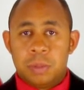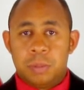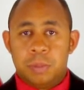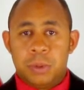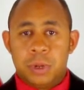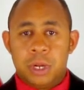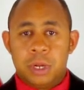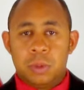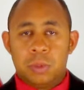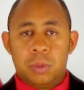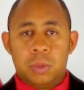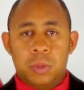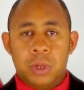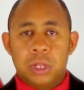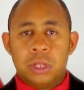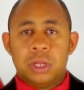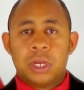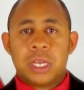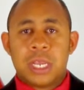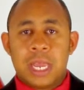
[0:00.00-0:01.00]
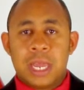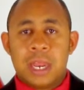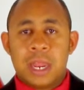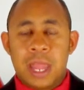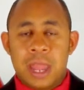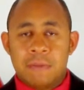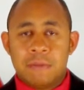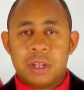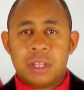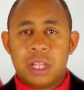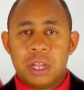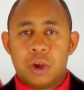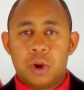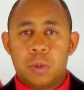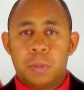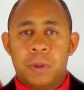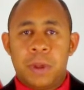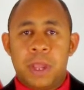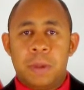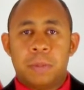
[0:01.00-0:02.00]
But when we look at everything
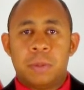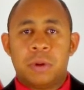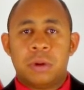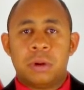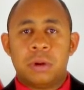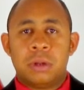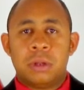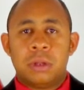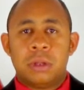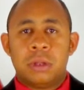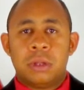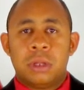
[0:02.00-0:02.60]
on paper,